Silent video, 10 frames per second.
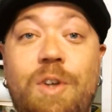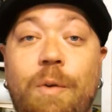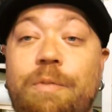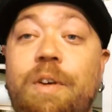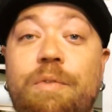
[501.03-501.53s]

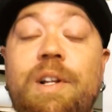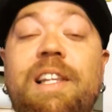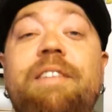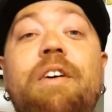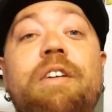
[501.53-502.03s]
So feel free to
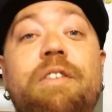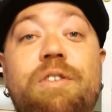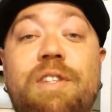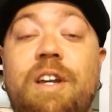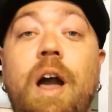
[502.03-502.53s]
leave all of
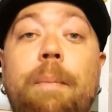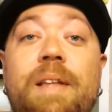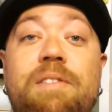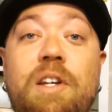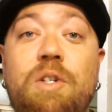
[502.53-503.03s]
those in the
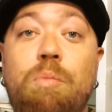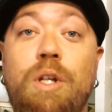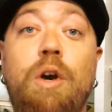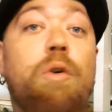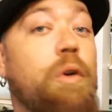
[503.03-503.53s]
comment section
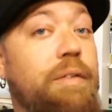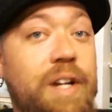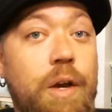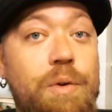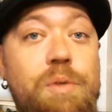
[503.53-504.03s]
below or a
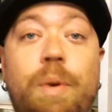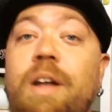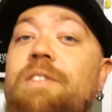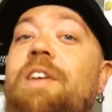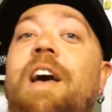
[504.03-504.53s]
video
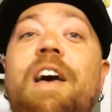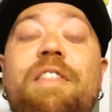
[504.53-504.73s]
response.